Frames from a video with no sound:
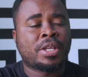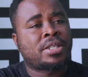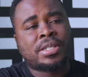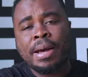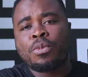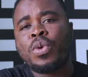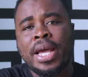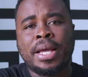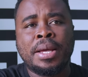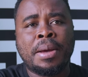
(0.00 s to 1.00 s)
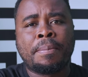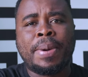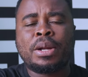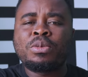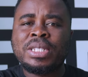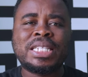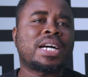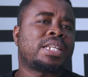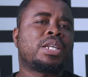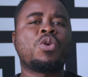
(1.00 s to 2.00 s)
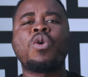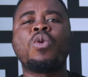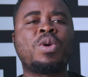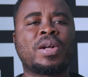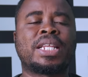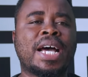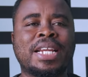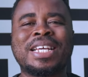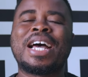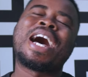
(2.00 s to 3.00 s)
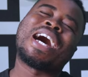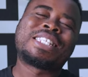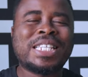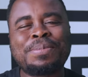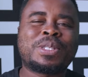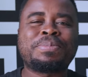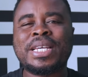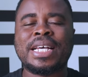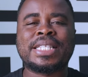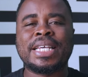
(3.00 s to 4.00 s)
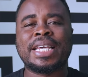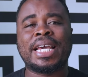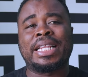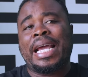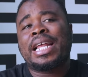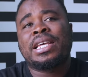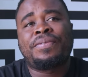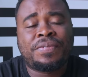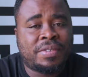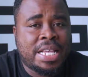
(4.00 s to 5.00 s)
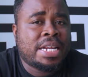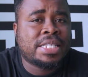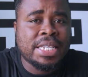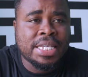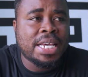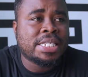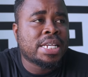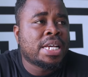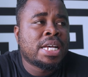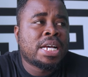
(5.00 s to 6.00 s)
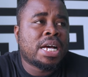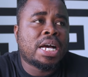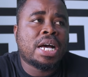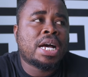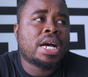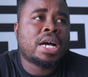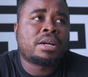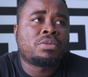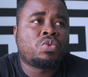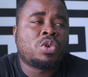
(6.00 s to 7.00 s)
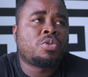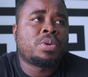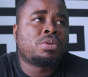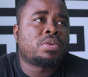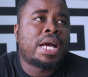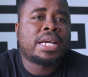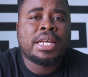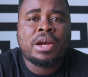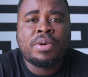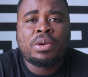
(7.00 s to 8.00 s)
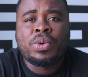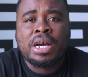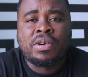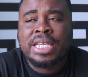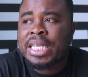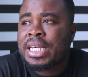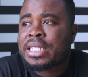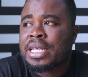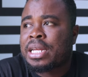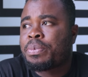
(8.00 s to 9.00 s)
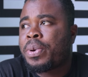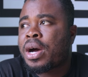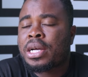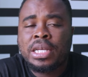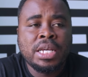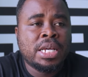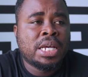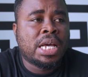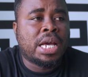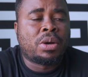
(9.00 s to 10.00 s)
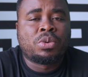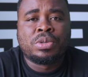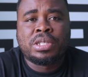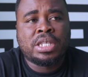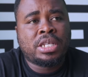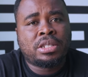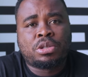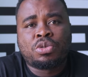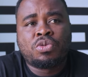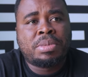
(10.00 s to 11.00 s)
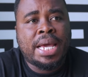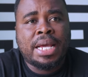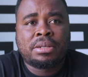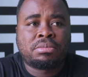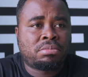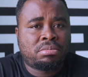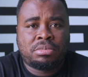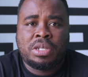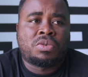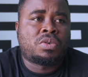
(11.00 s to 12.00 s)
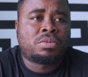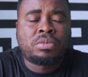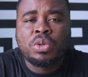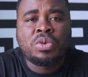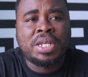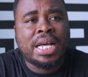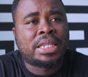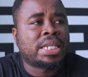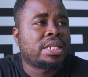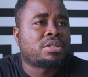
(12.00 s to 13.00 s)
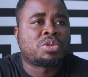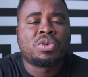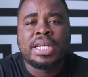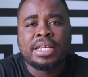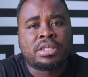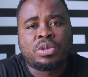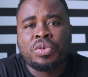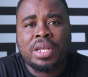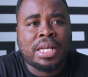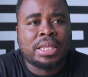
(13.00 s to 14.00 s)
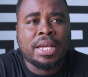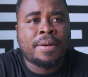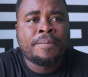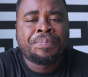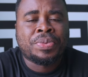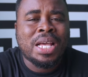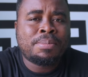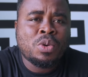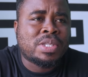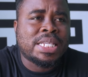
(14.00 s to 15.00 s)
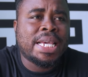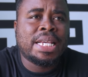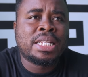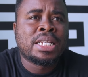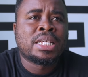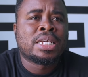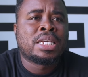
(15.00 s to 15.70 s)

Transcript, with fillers: somewhere. But don't tell the whole world that accept me as a gay. Then if that is the case, uh, we will be hanging around with our kids at the park and we'll see two men, you know, doing their thing, two ladies doing their thing. I'm not saying